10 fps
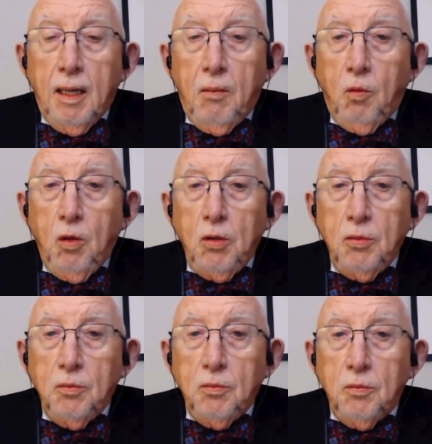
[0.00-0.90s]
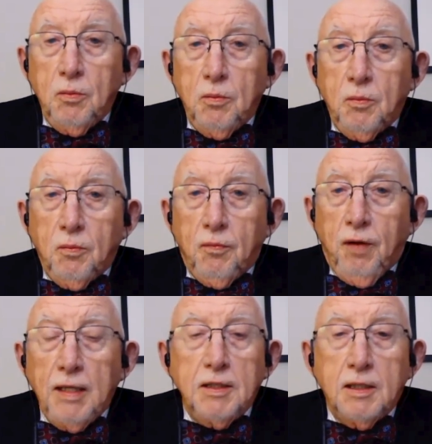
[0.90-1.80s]
Uh, will you
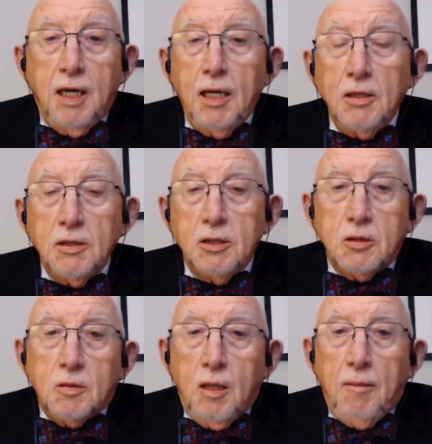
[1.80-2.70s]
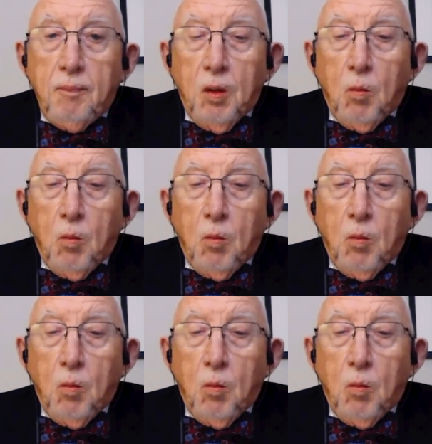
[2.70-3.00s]
fight against uh,